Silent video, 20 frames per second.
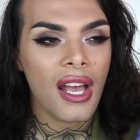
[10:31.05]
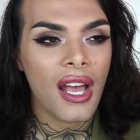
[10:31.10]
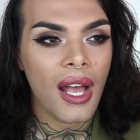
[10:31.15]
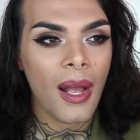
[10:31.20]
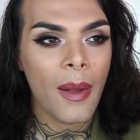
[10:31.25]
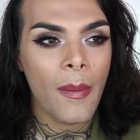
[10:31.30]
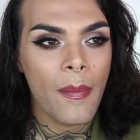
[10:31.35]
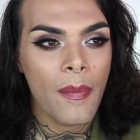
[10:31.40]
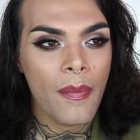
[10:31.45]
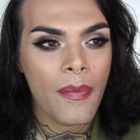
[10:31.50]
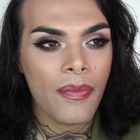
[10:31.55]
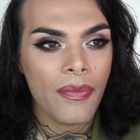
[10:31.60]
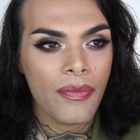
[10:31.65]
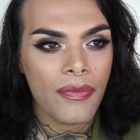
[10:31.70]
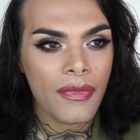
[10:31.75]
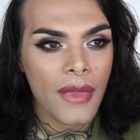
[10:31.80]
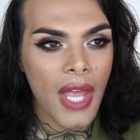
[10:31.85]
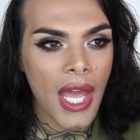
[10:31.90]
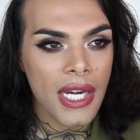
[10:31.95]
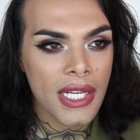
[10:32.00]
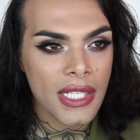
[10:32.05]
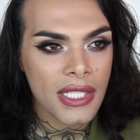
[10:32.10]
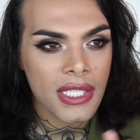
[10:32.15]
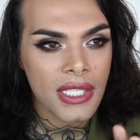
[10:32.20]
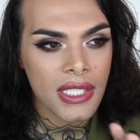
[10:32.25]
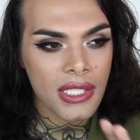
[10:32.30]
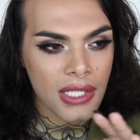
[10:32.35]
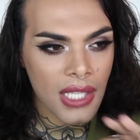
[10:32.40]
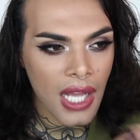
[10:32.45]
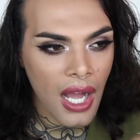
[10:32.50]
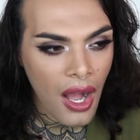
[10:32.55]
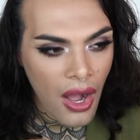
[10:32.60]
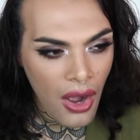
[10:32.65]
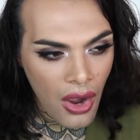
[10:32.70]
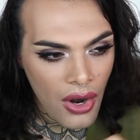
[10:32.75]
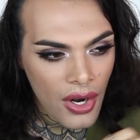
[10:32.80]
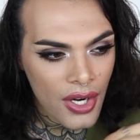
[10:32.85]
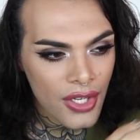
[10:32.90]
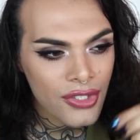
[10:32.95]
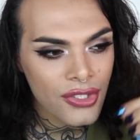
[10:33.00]
and it's
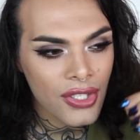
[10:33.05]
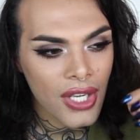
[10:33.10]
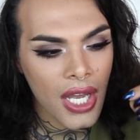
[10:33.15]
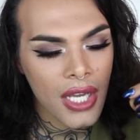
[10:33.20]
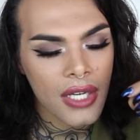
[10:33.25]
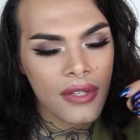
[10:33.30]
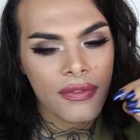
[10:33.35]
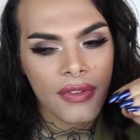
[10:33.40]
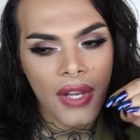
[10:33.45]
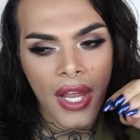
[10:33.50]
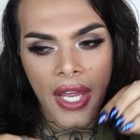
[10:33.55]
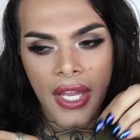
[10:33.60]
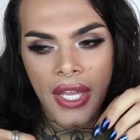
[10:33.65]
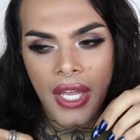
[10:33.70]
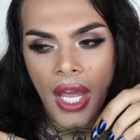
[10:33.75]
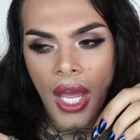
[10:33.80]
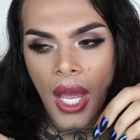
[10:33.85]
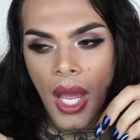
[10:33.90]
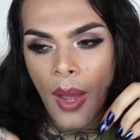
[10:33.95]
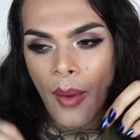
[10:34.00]
hard to kind of like